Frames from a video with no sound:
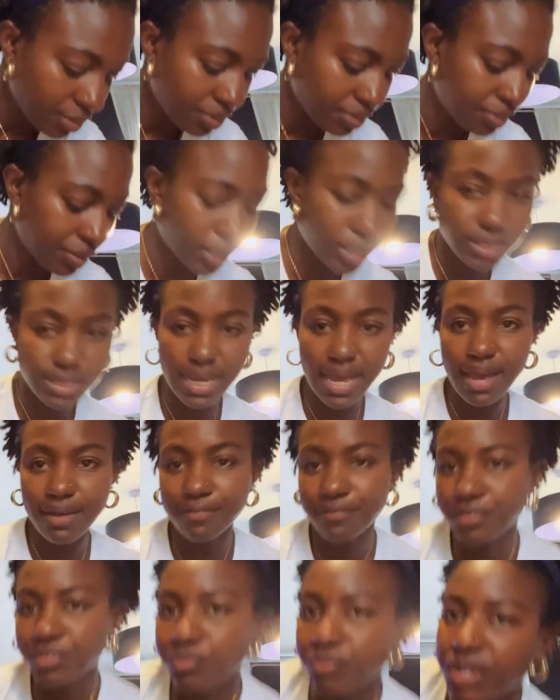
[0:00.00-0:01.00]
because I
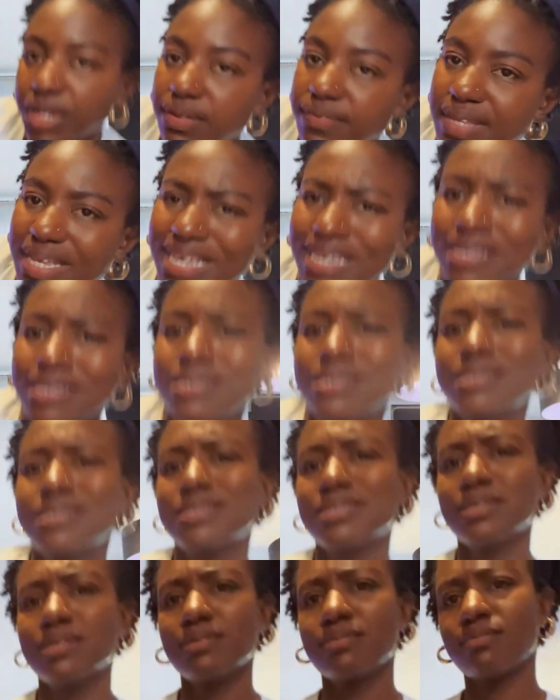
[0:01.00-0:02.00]
have 3 of these.